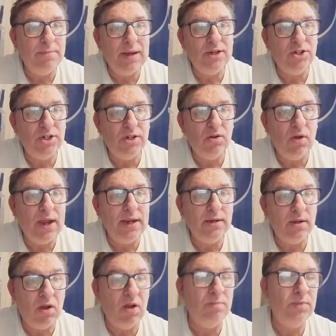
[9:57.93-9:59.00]
Manchester United,
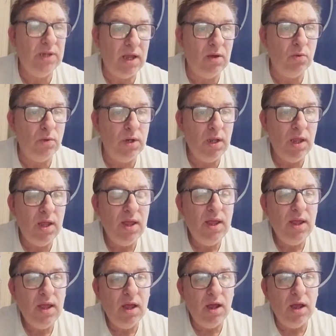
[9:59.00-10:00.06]
I'm told,
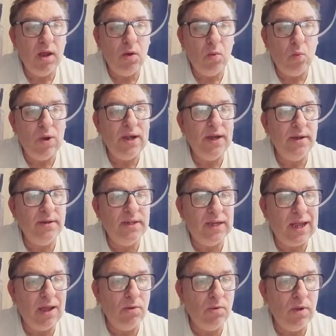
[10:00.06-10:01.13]
uh, willing to
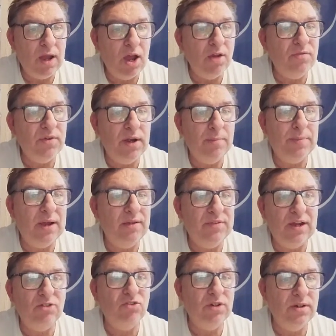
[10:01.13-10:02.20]
go over and above 100,